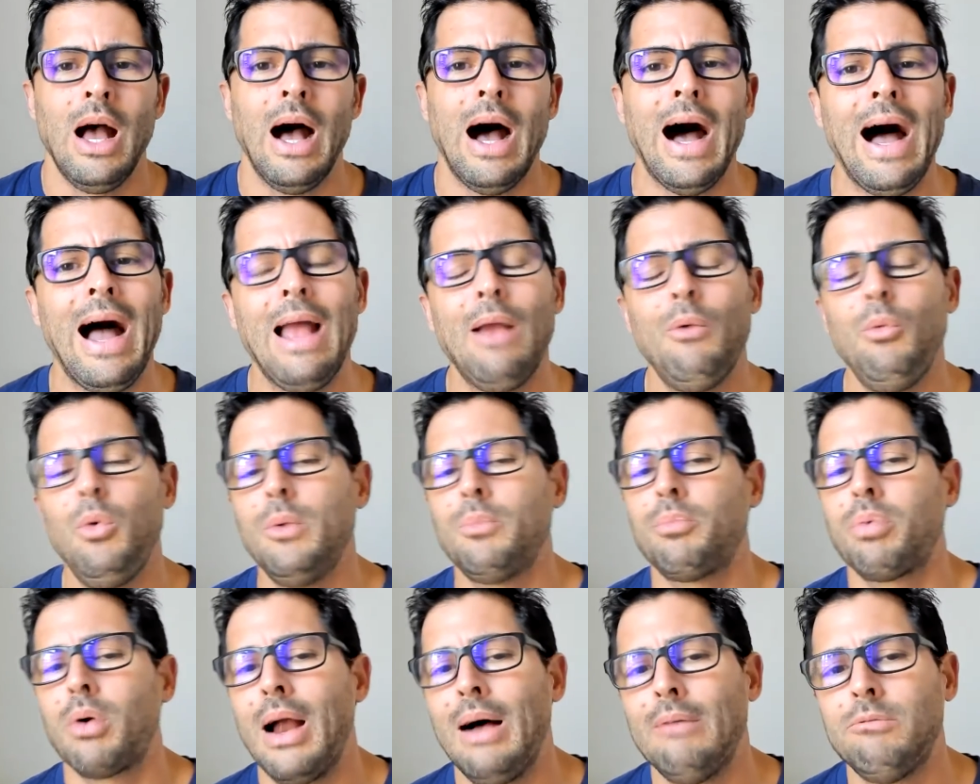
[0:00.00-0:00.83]
I
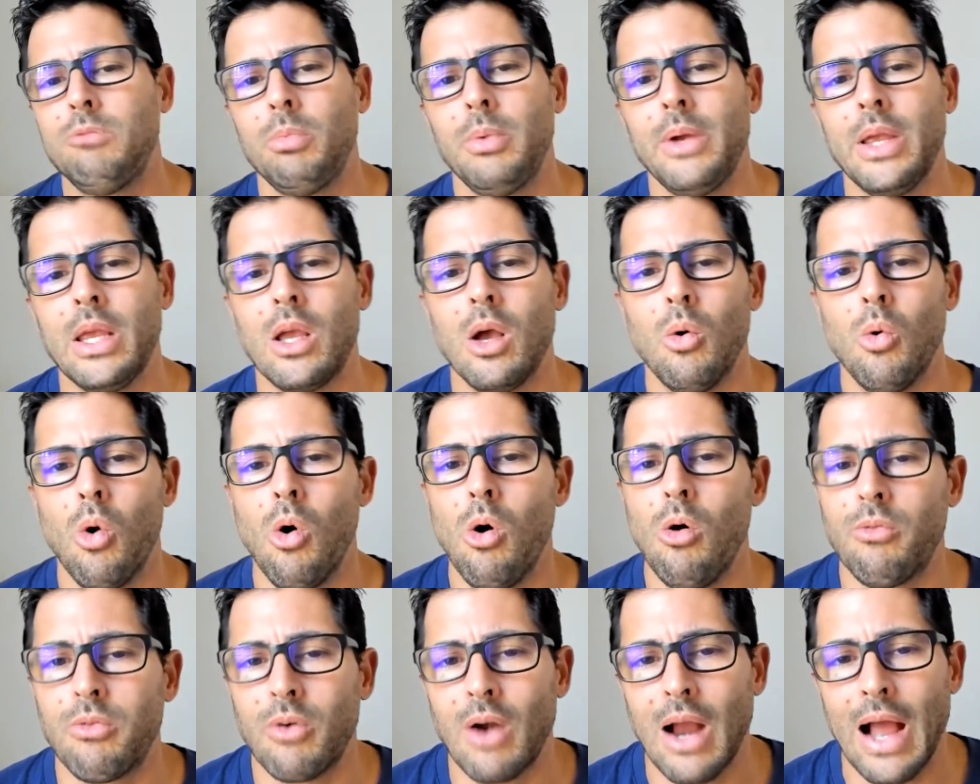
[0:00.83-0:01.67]
would probably go
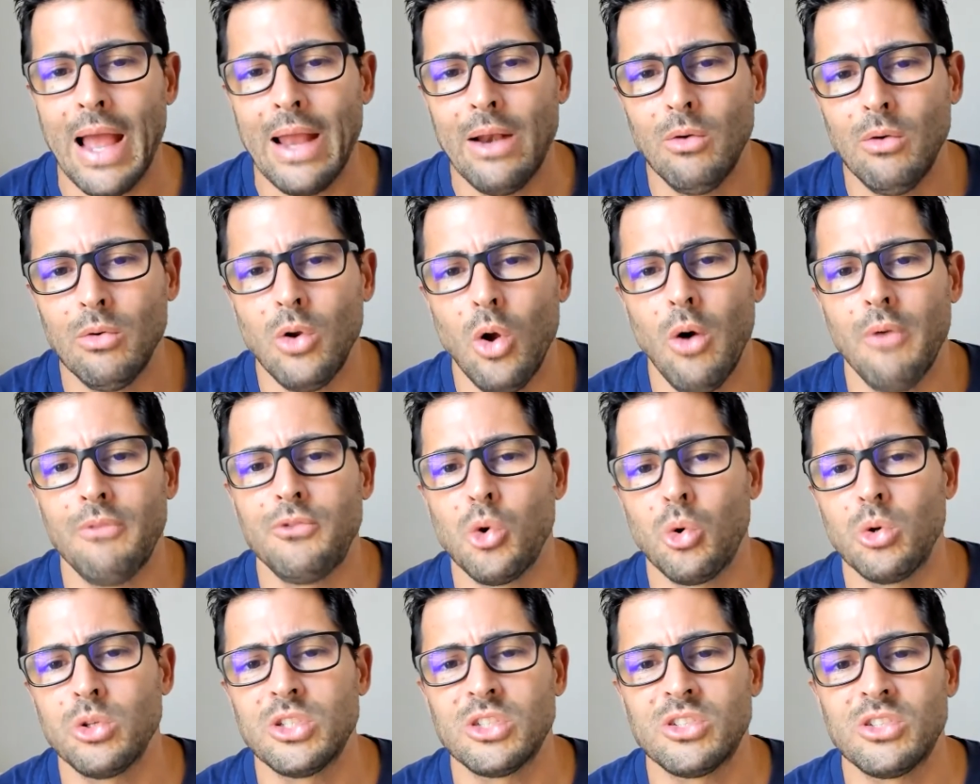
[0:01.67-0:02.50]
over. I don't know if
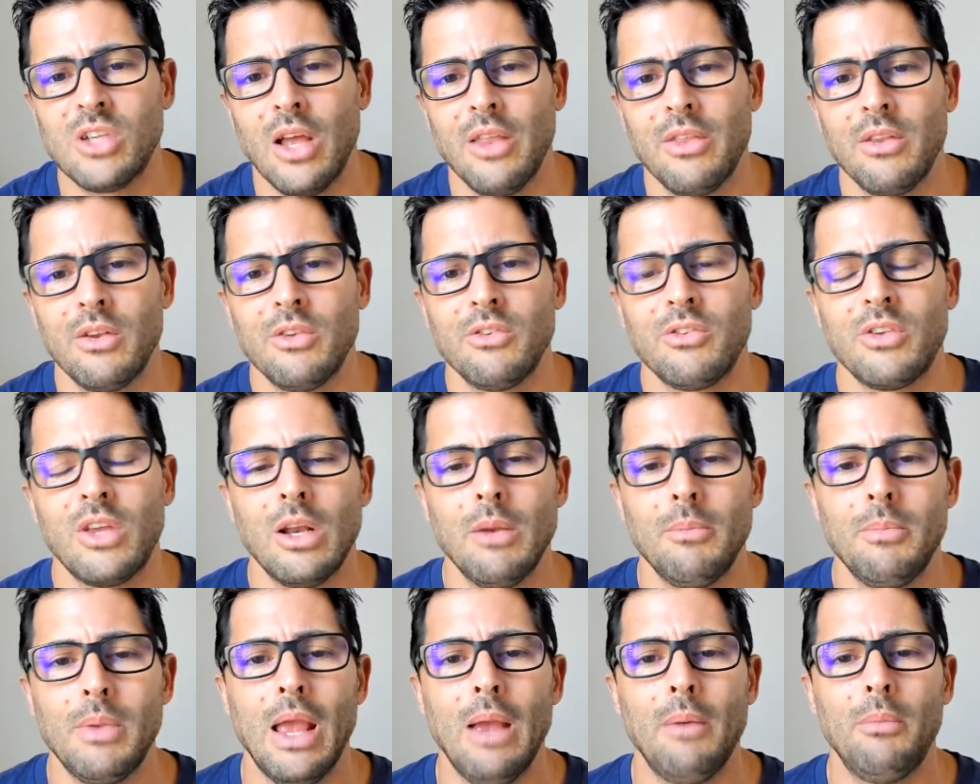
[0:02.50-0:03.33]
Georgia Southern's going
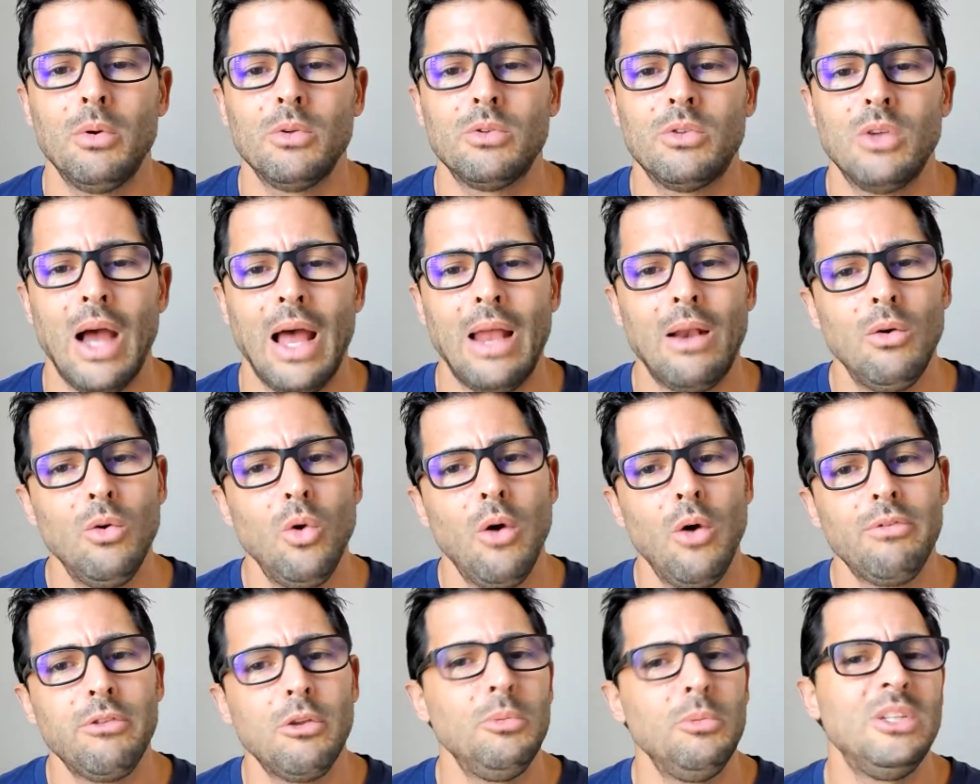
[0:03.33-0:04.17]
to be able to, I don't
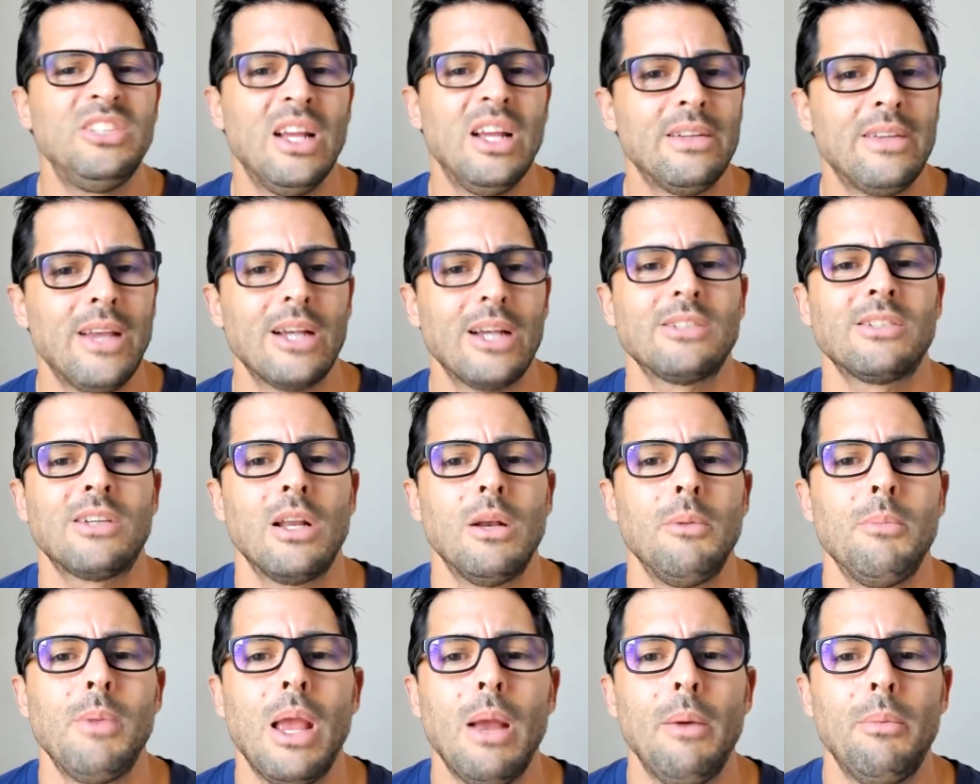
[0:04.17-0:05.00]
know if Louisiana Tech's going
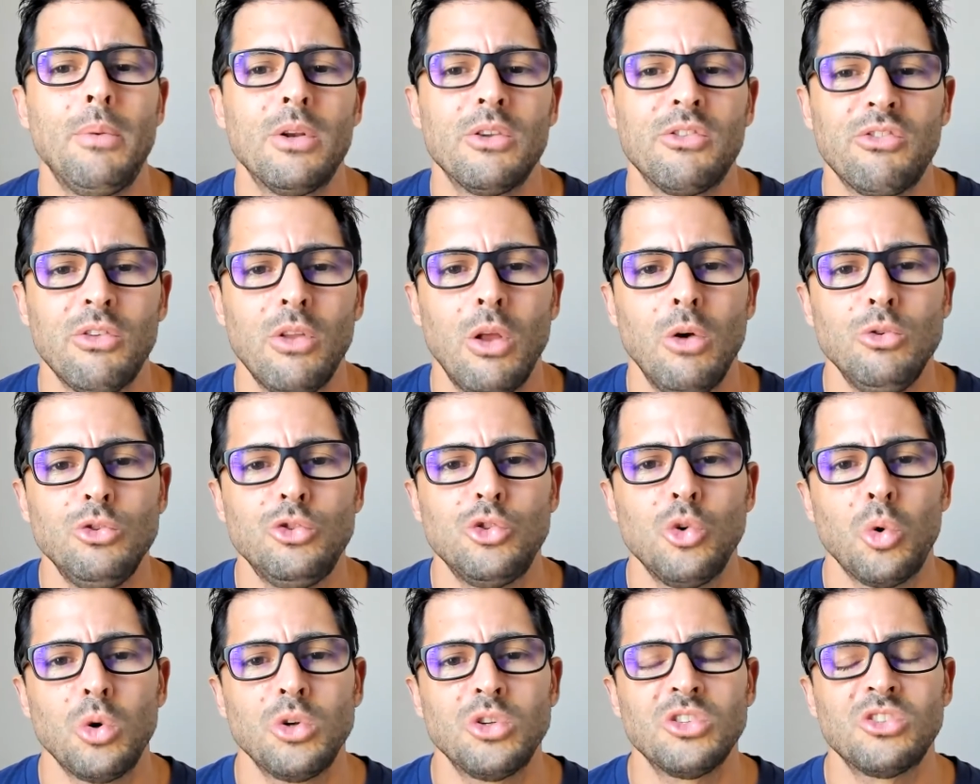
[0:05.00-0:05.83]
to be able to slow
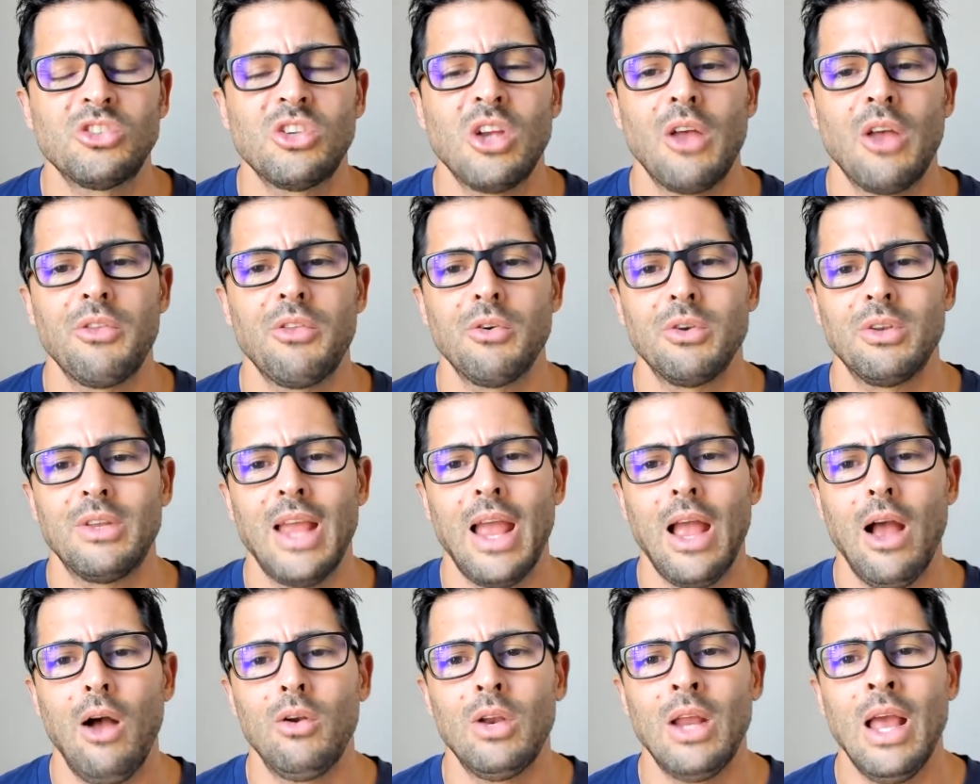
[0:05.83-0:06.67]
Georgia Southern
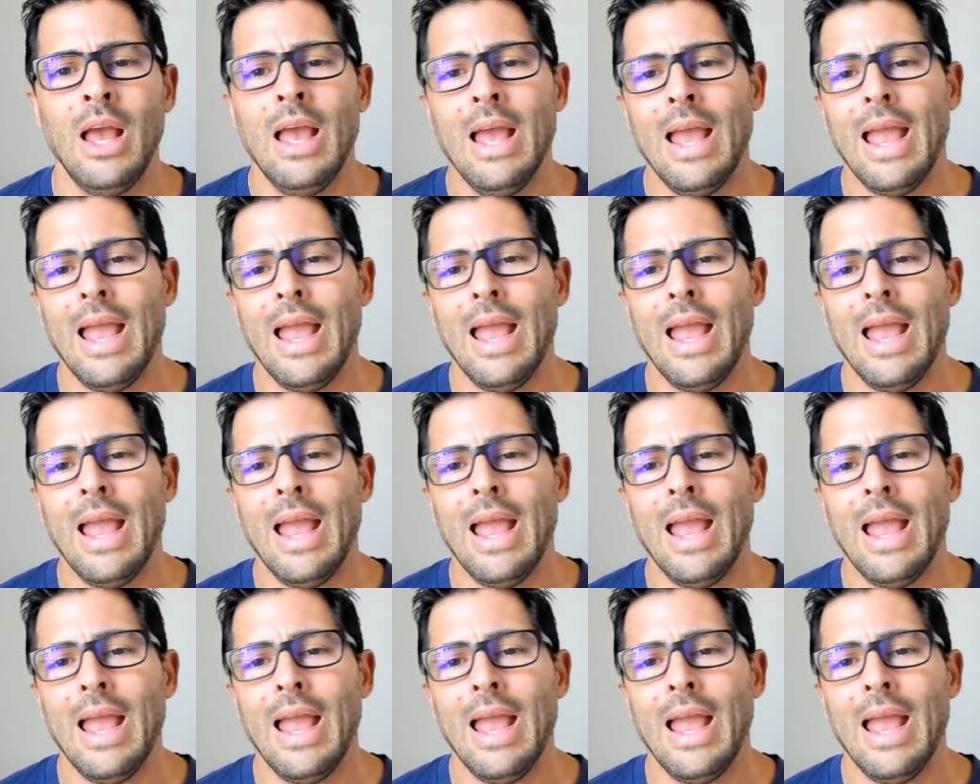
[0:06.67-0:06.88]
down.